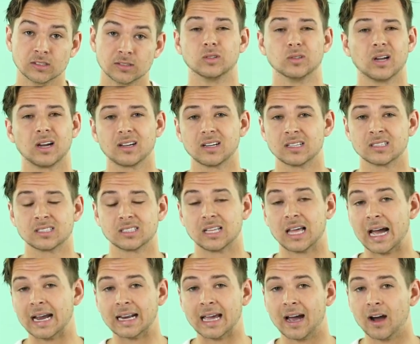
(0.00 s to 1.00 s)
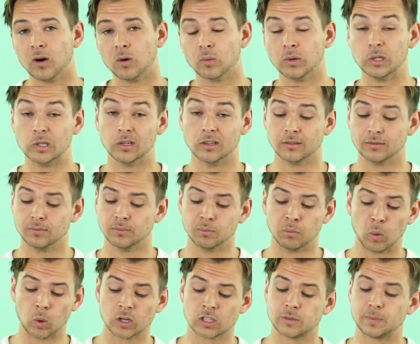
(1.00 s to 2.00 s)
They're not gonna slide out when you have
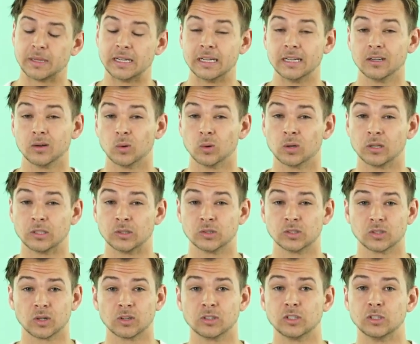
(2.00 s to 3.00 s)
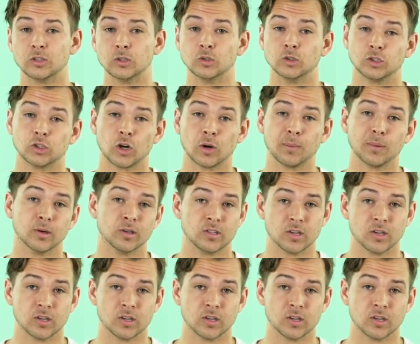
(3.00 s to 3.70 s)
more speed or you start to do sharper